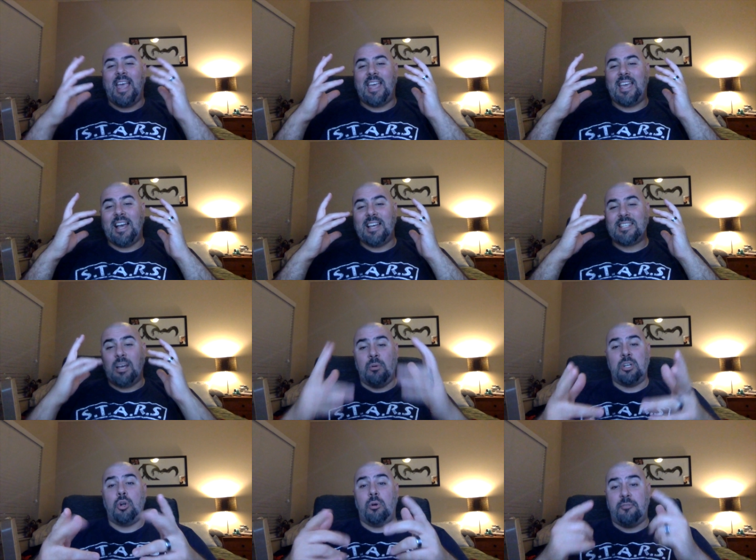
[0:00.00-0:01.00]
And guys, I
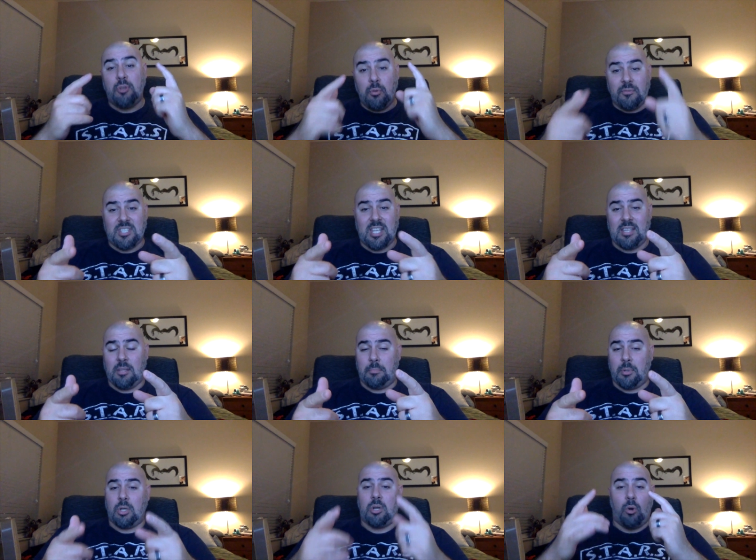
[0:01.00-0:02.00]
want to know if you've seen the
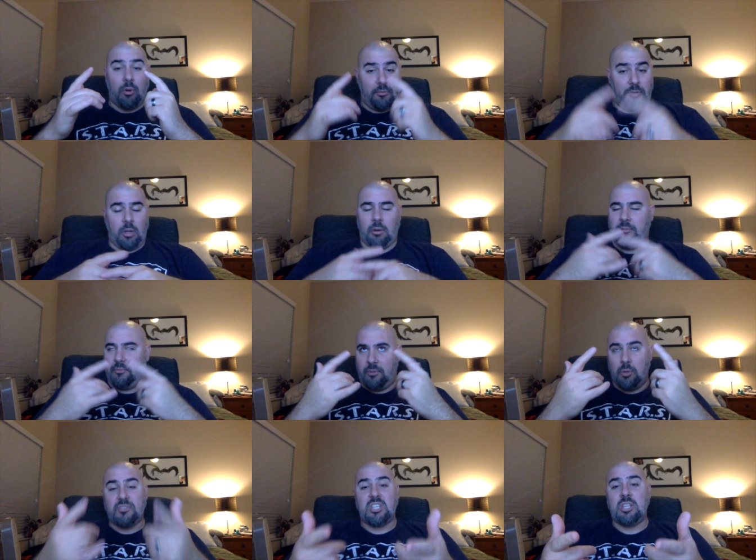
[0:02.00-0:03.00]
book or if, or
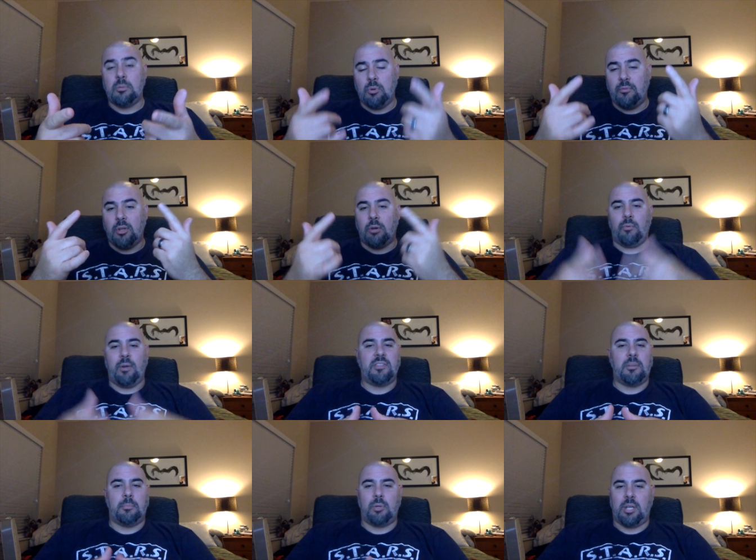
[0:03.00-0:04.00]
if you've seen the movie or
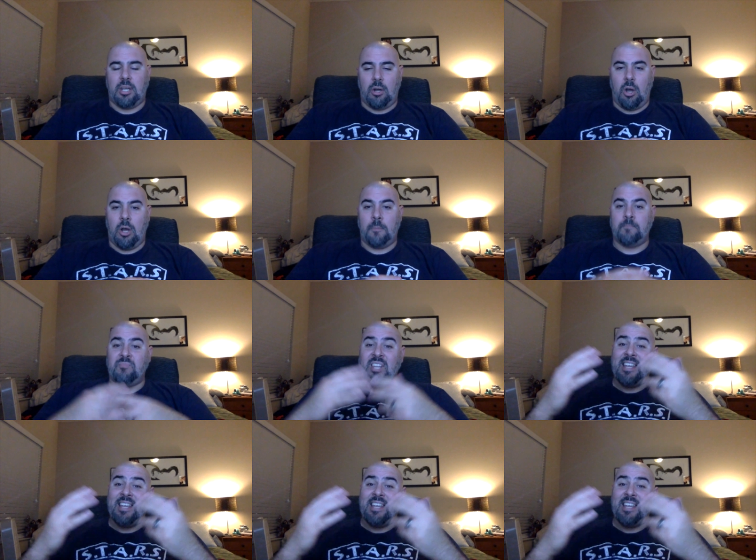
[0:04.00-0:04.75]
read the book at all.